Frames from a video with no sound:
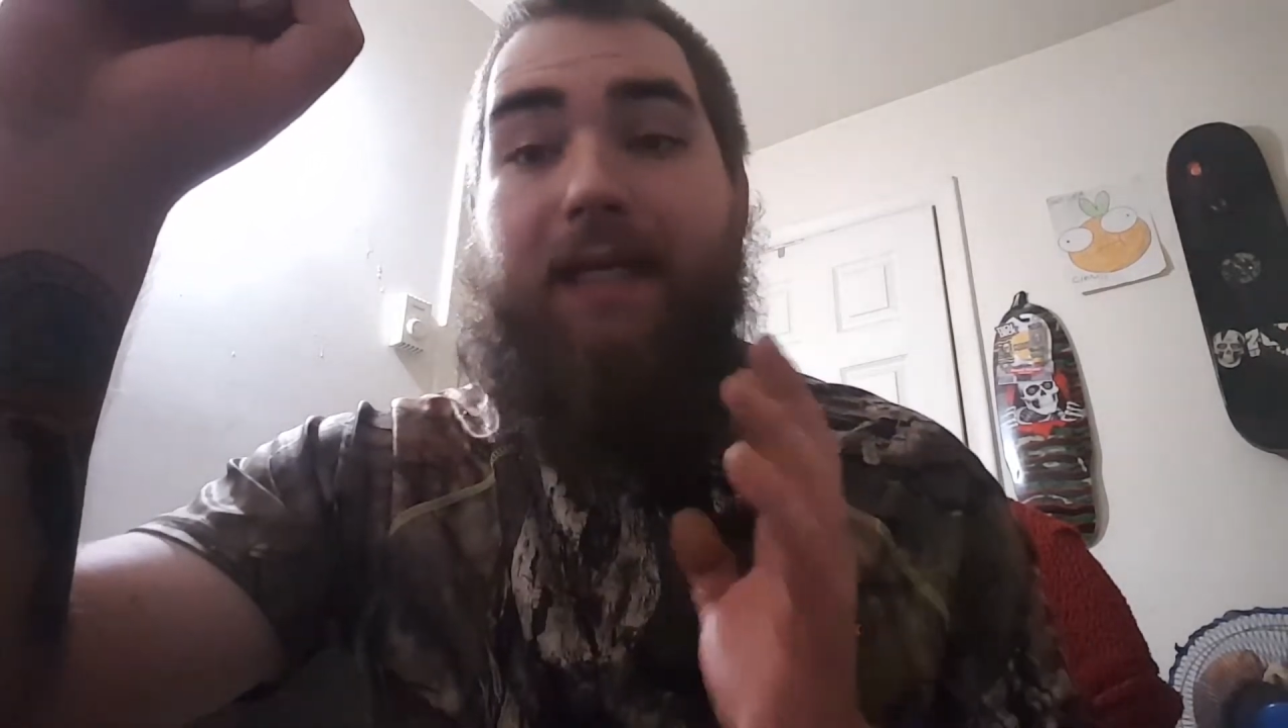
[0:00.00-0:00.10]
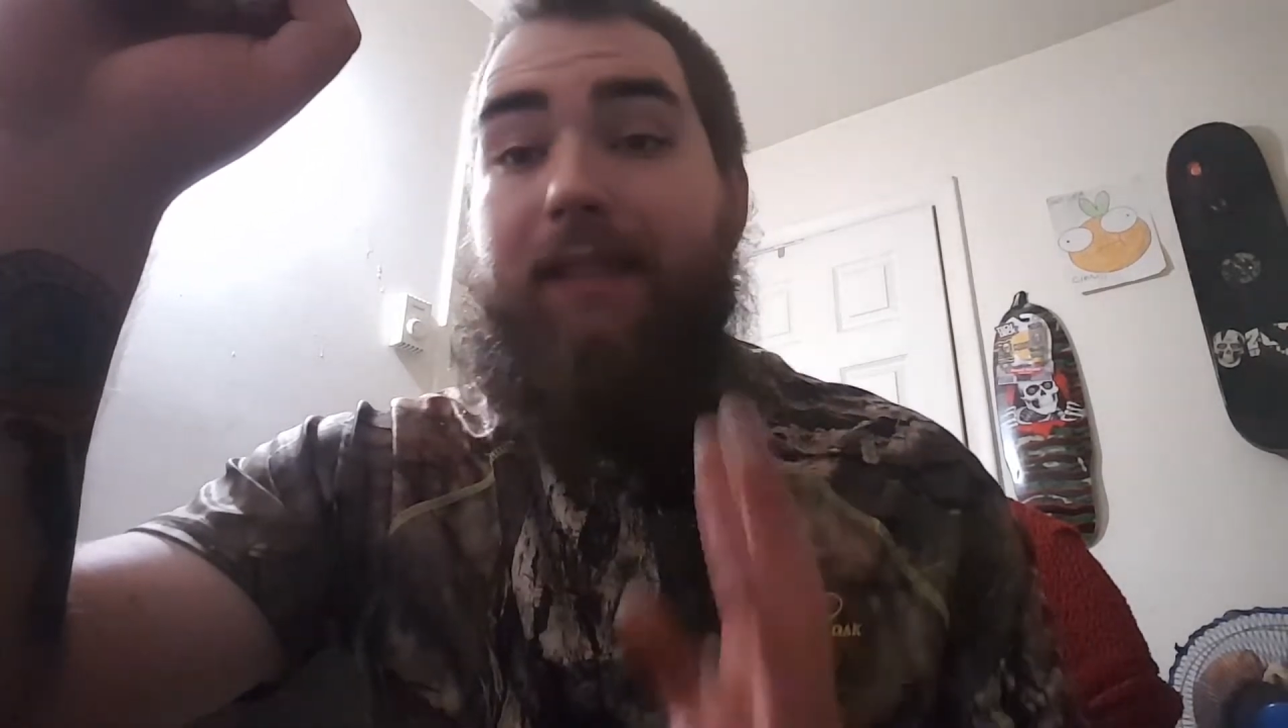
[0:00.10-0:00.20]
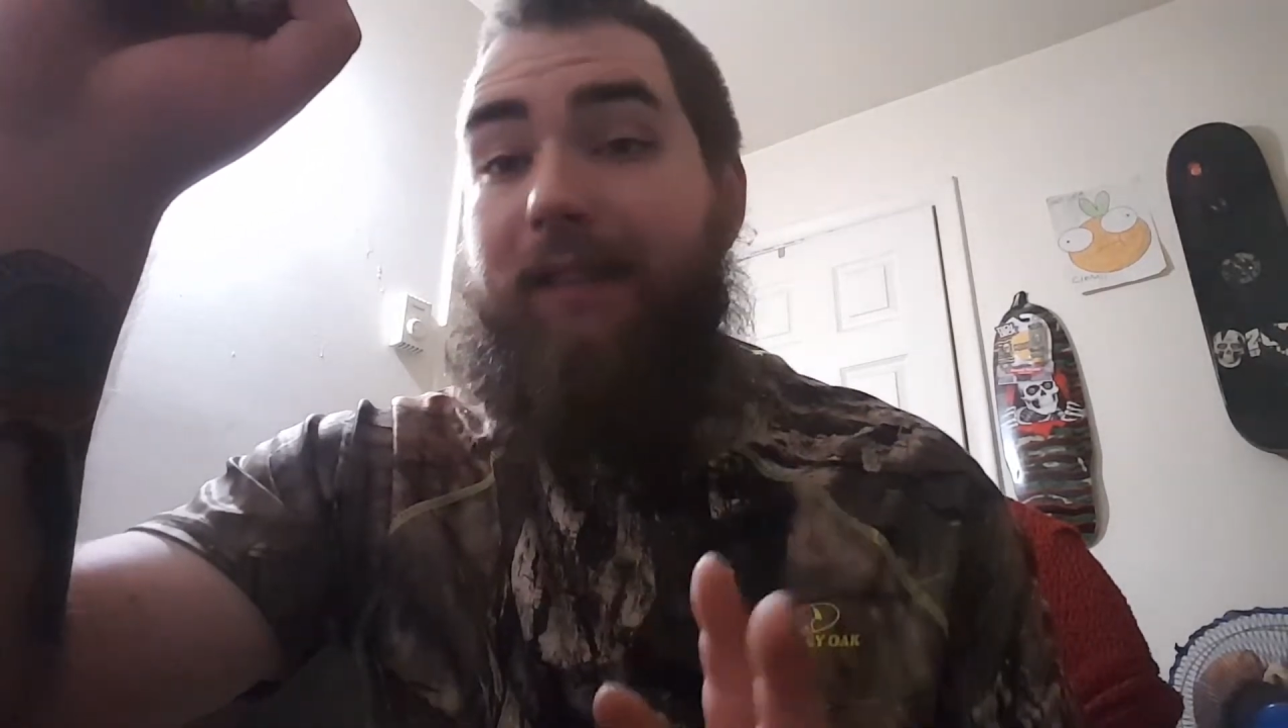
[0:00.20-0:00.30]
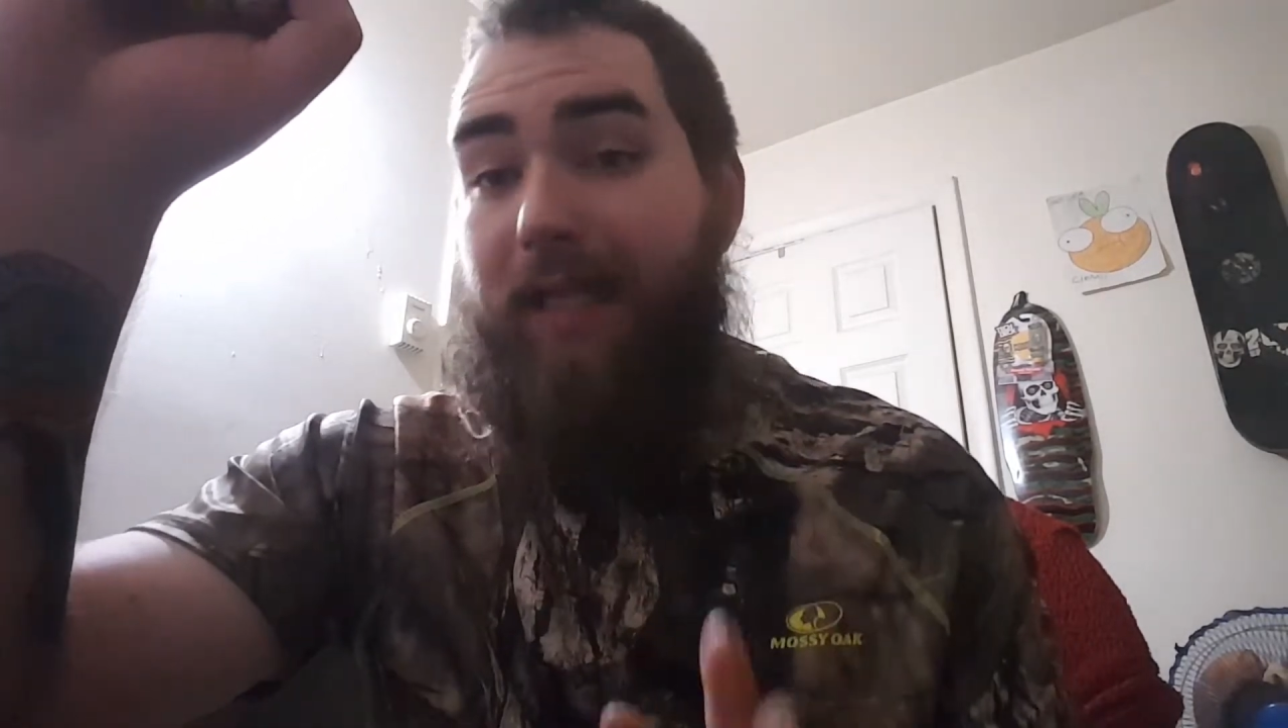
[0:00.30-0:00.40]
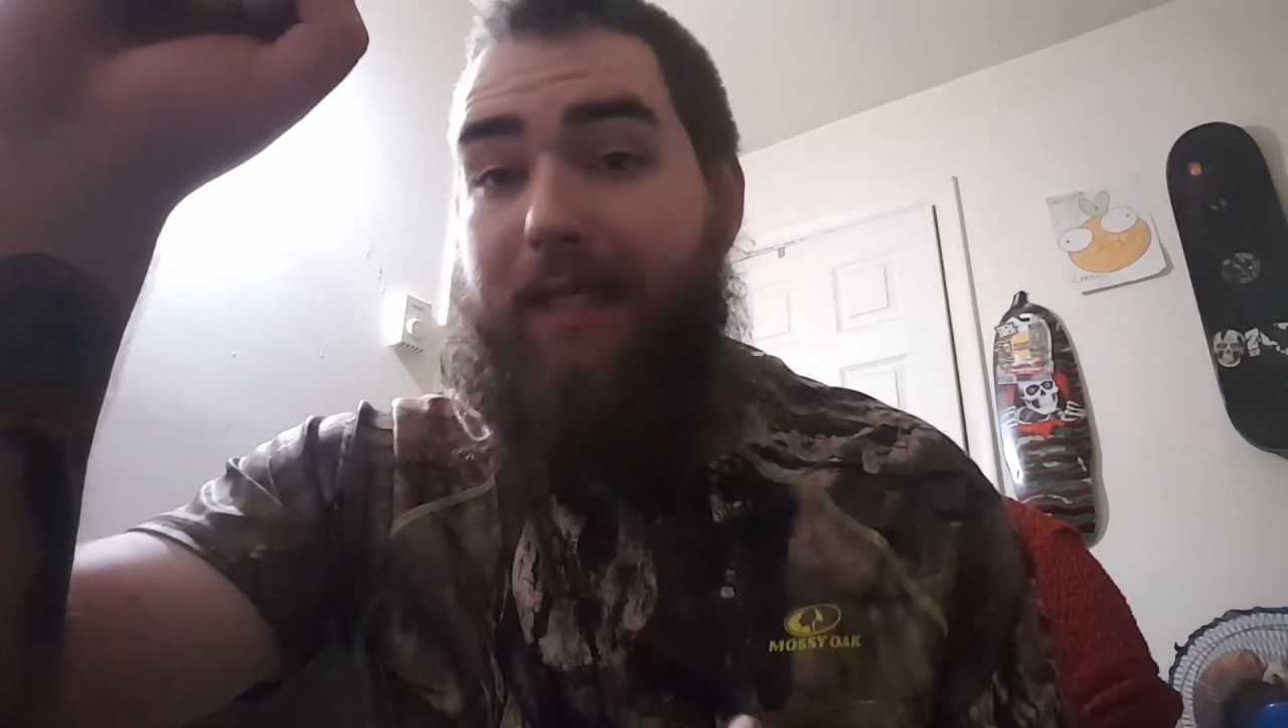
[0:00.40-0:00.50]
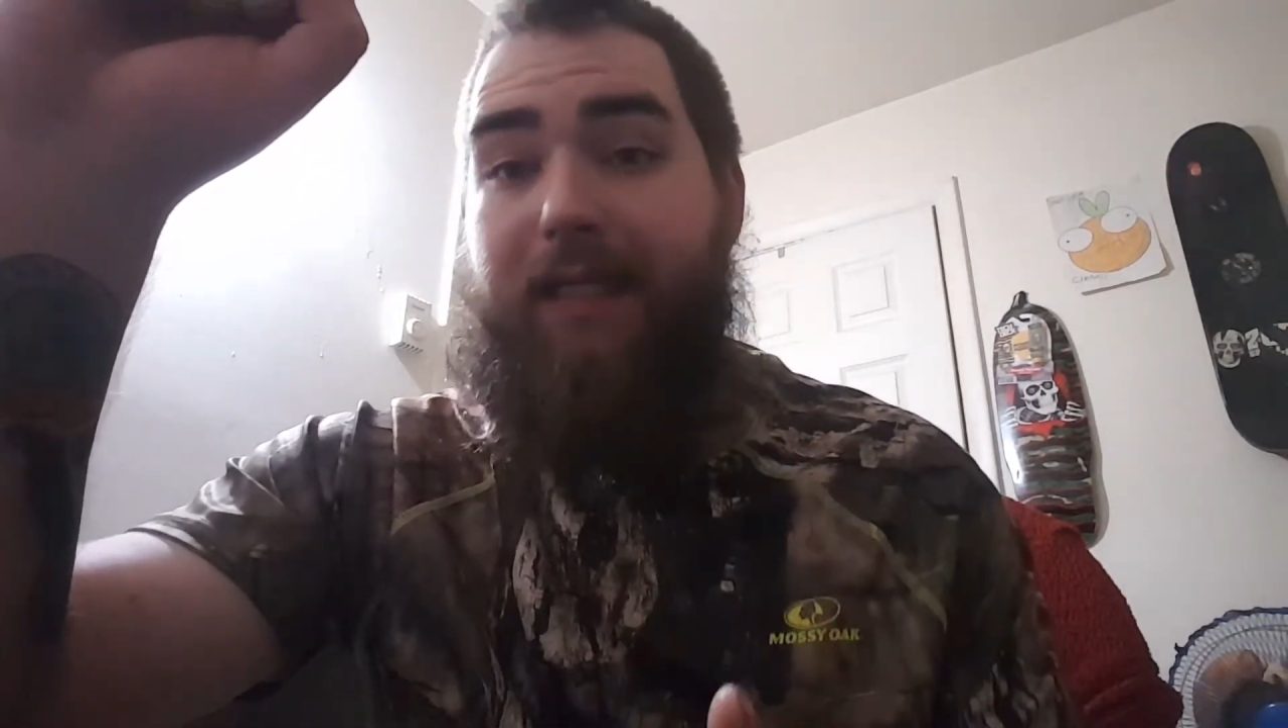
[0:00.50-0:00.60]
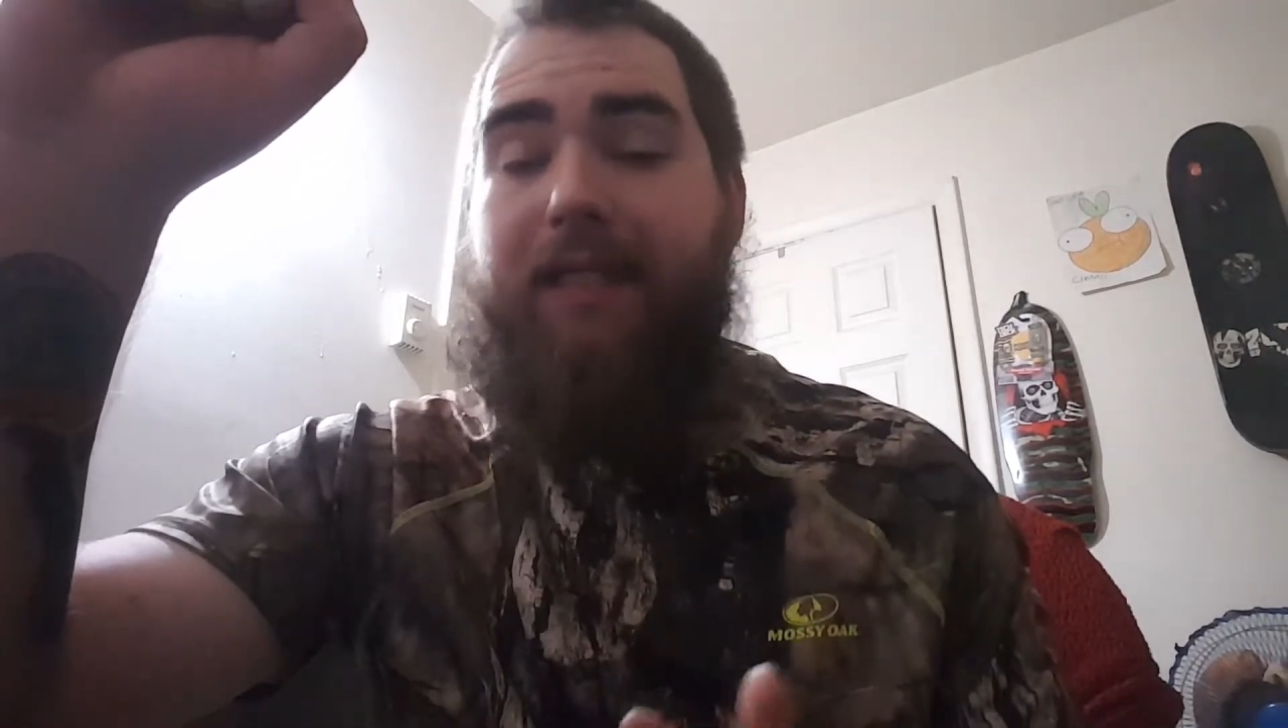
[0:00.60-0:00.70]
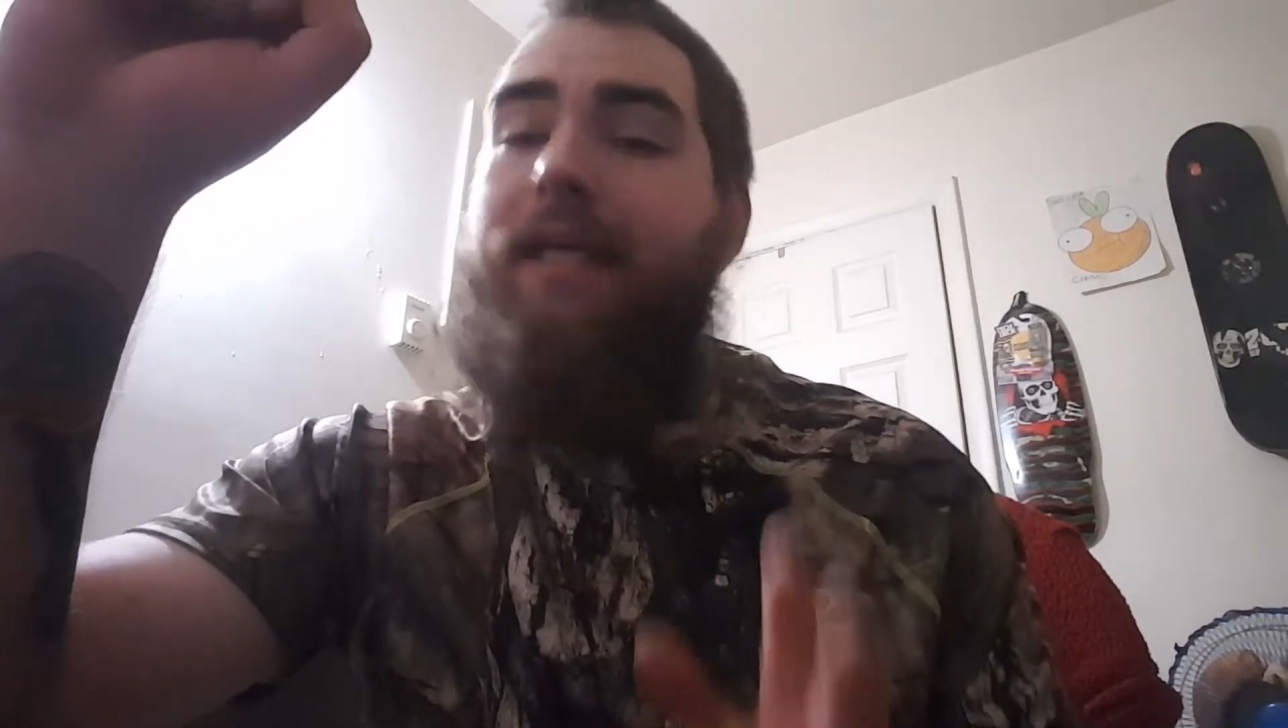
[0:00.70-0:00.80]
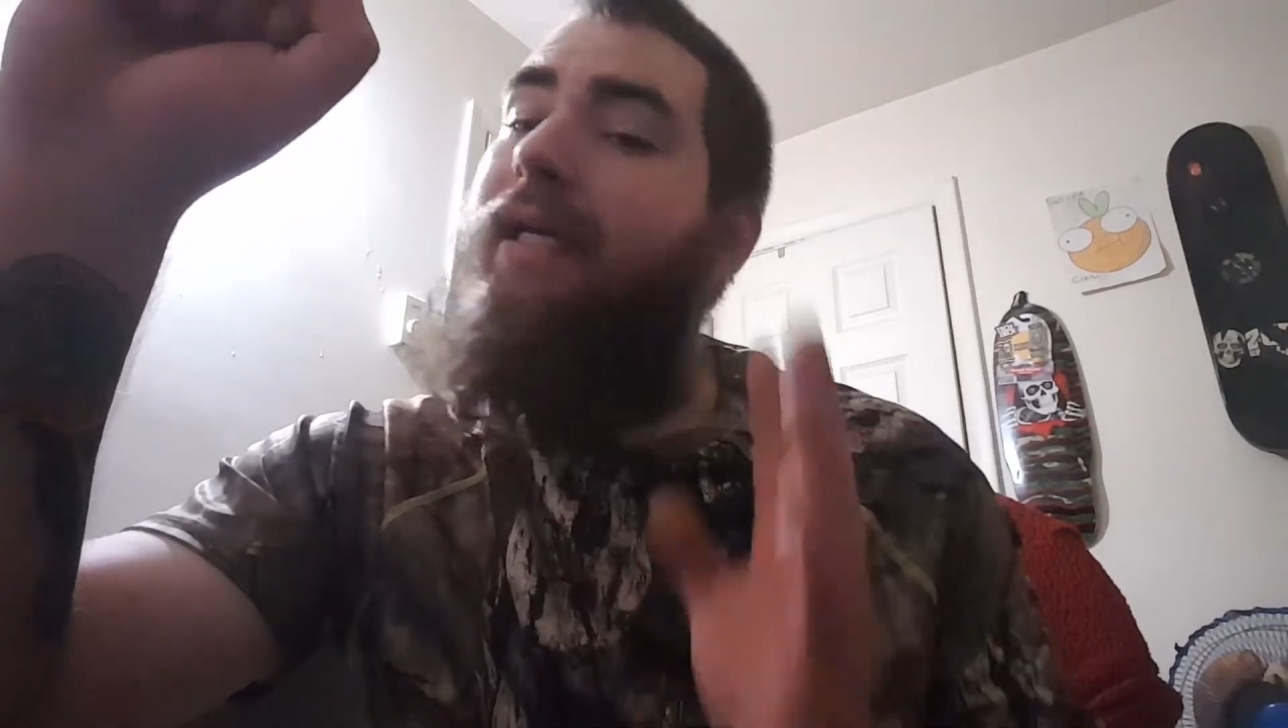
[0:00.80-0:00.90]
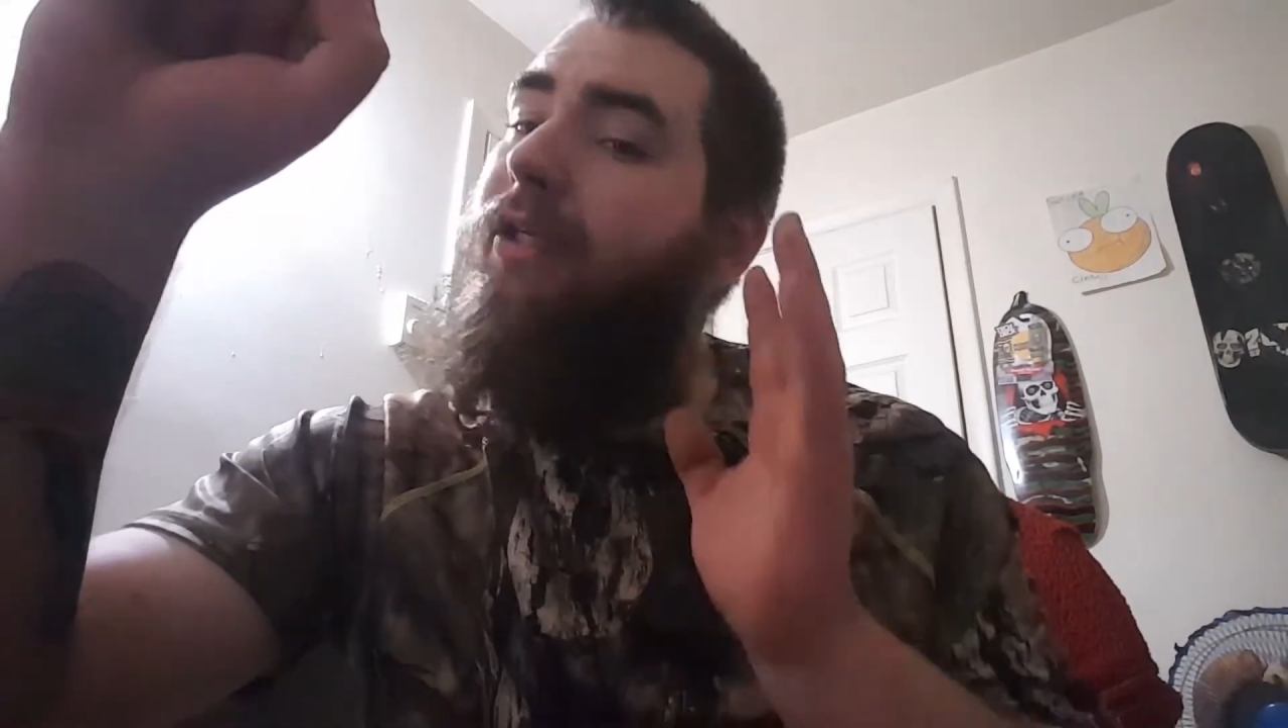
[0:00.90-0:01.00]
I like it.